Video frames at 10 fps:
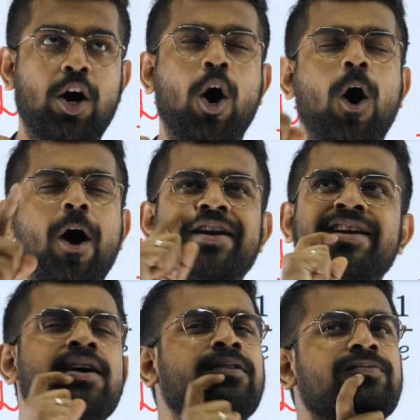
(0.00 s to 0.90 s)

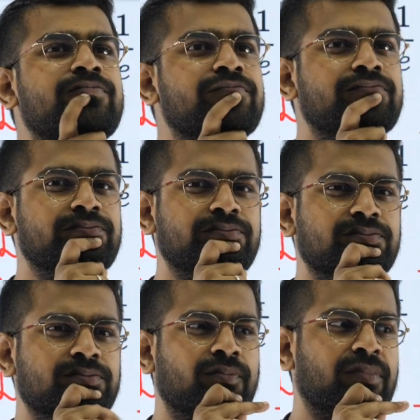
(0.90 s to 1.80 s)
on,
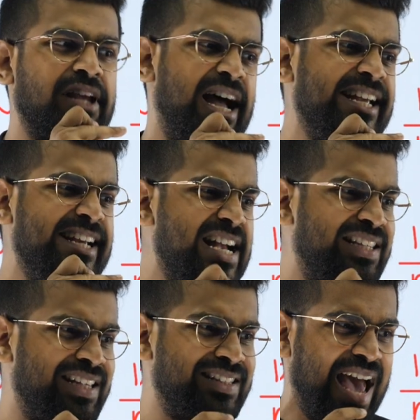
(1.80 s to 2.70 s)
I
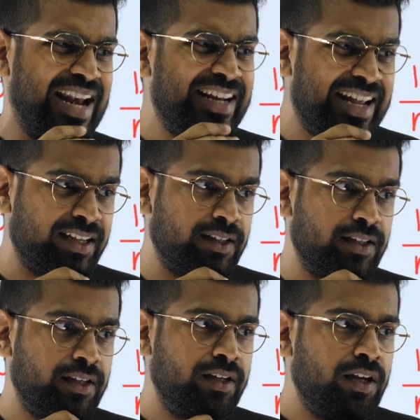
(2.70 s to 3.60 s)
guess, Saturday.
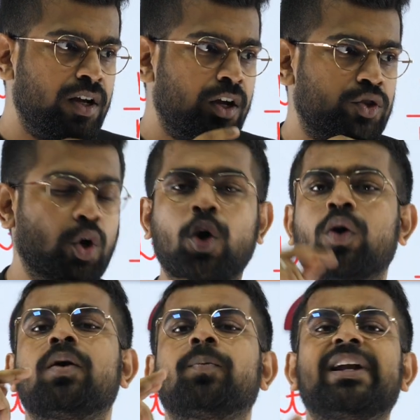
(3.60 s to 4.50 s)

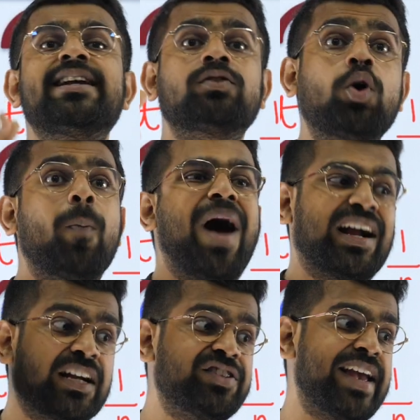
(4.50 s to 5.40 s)
So please go
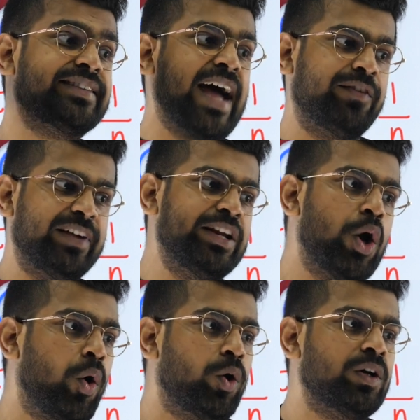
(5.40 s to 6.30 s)
back and check that
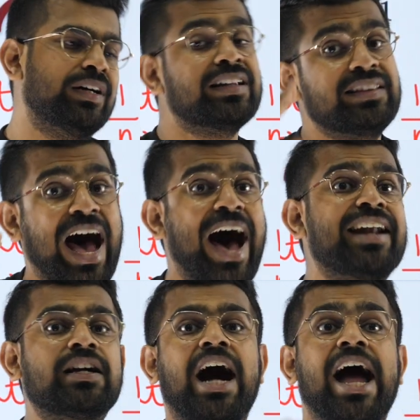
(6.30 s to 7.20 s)
video.
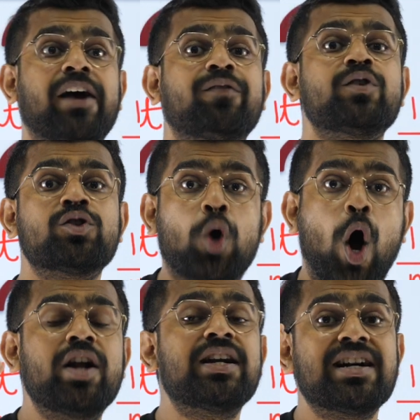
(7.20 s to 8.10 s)
There I have
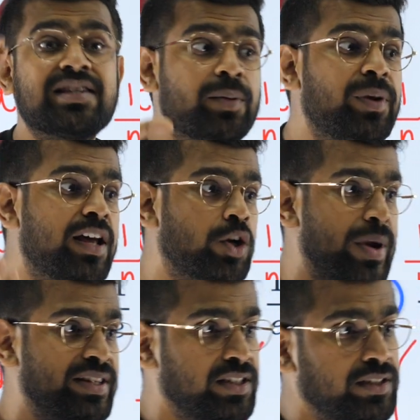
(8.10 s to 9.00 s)
solved a similar
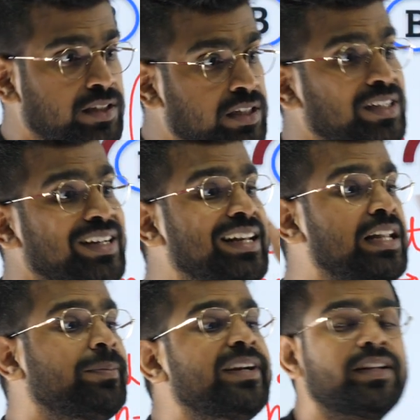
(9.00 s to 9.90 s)
question.
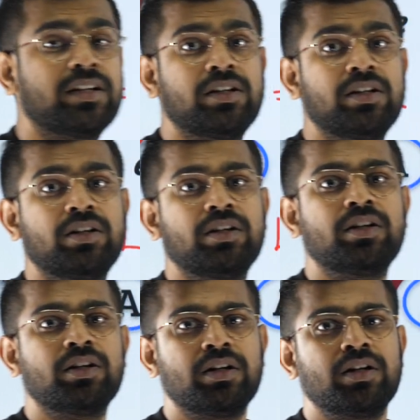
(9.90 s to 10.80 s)
Limit
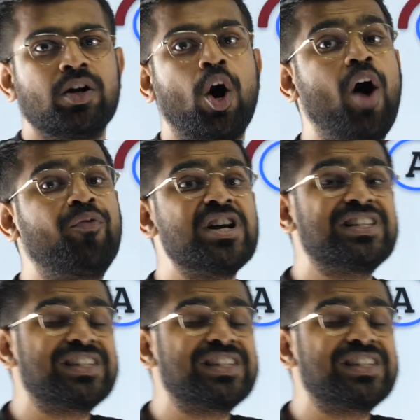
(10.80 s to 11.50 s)
of a